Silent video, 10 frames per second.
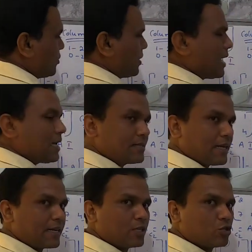The last
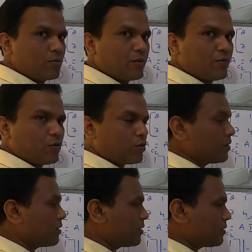target should be 4.
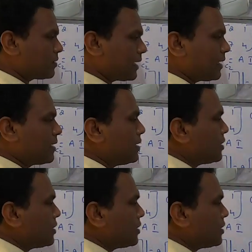Right.